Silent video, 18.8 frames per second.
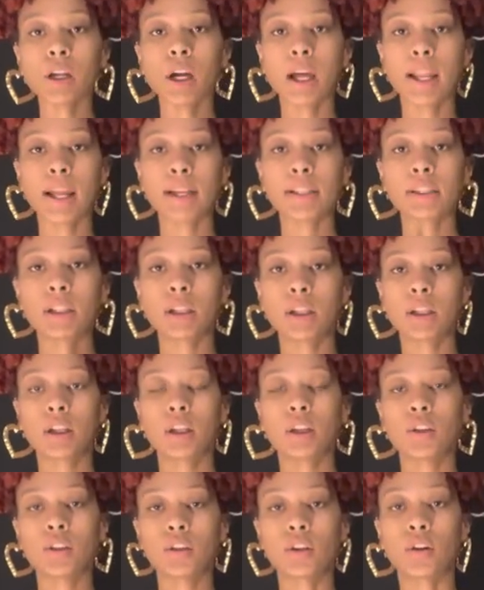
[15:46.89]
I like
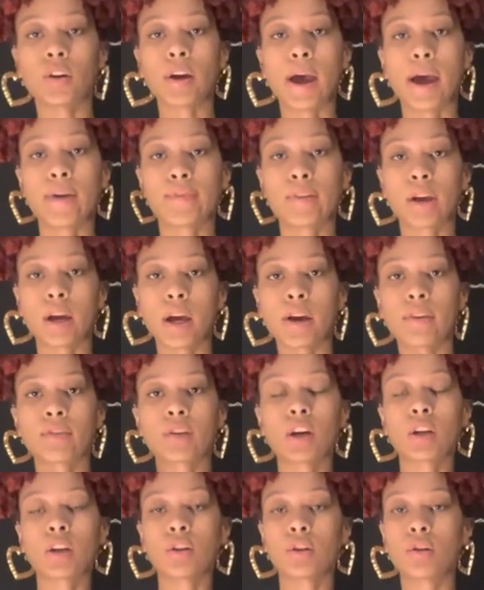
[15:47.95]
the, you know, half and half
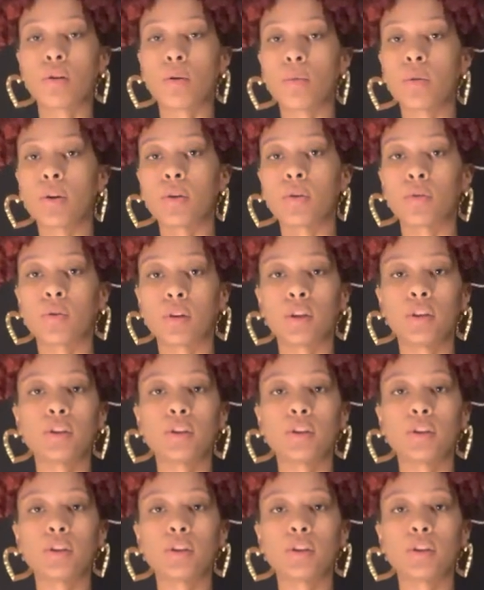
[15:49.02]
color going on.